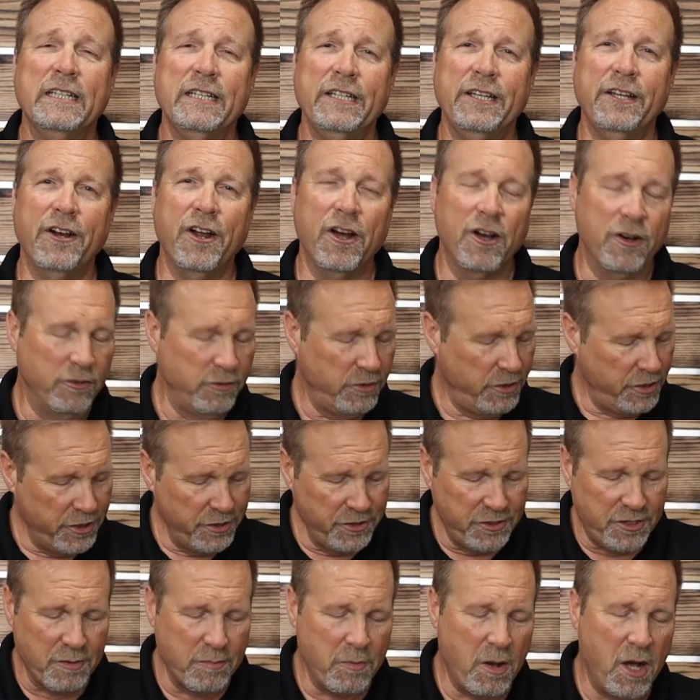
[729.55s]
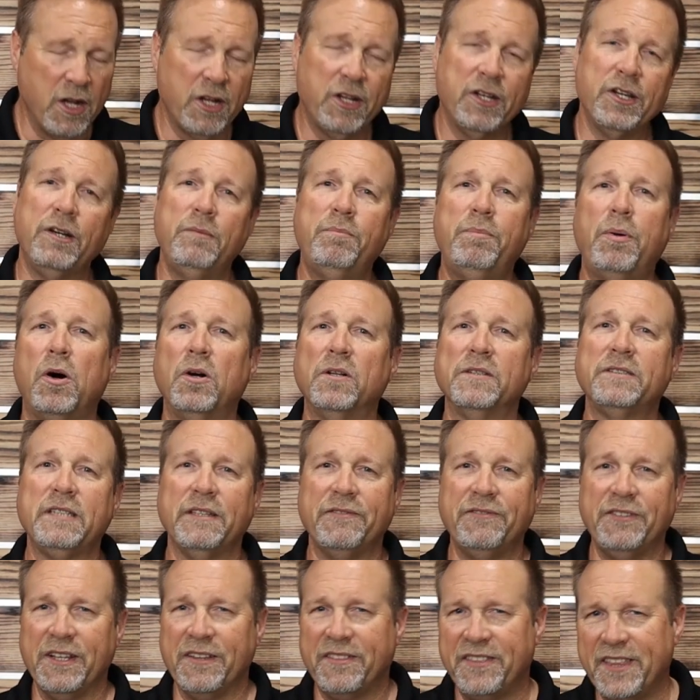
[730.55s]
You know, use them on good bolts
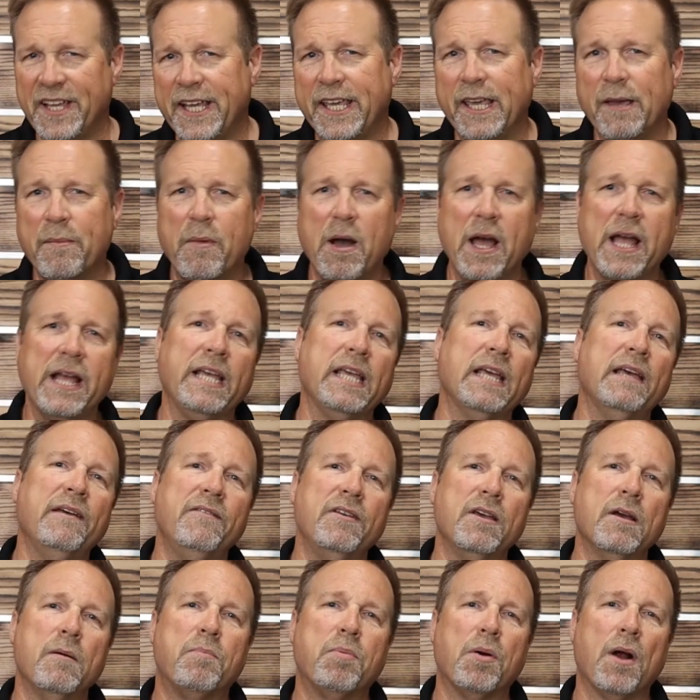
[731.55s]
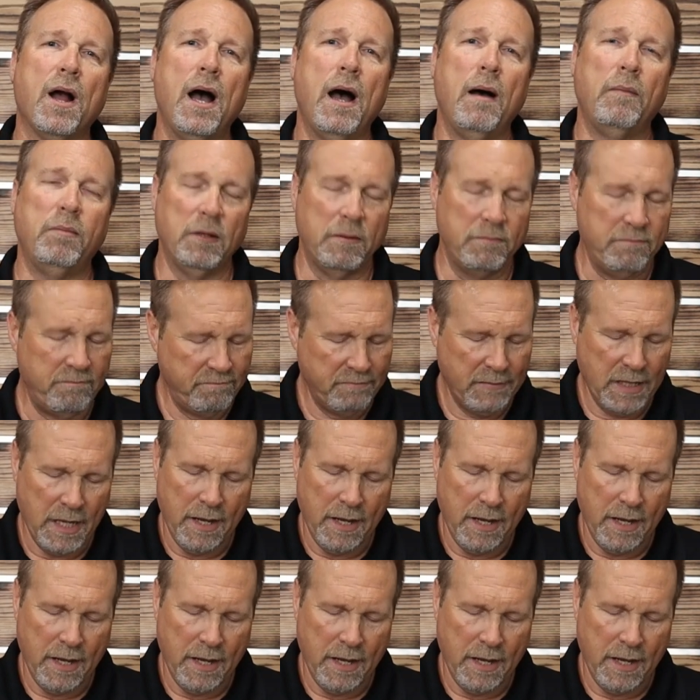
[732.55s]
if you think it might give you a problem.